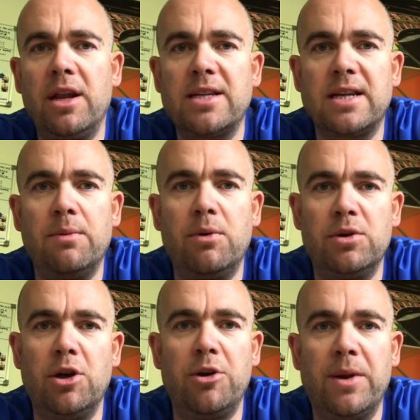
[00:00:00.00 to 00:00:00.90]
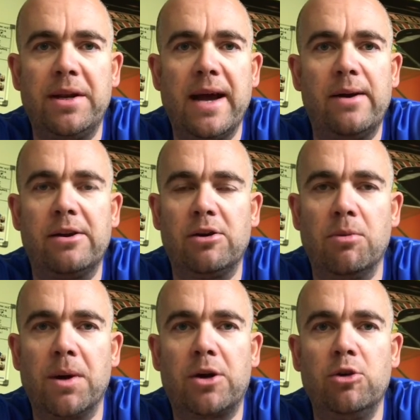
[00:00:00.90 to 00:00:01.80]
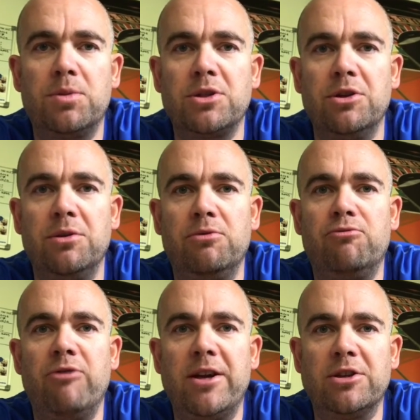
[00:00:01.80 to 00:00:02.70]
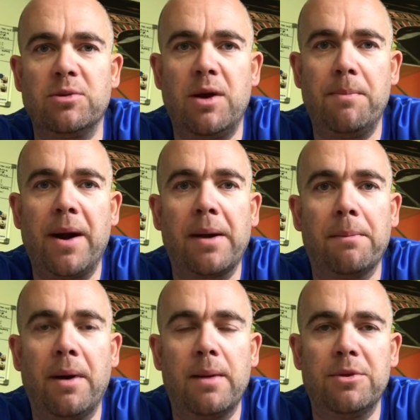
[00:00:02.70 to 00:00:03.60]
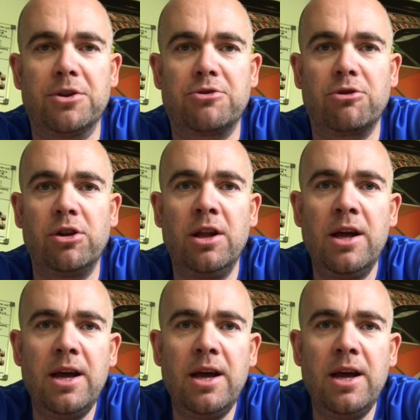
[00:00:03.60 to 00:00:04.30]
Last time I only went down, didn't come back up, so the range on the way back might be the struggle.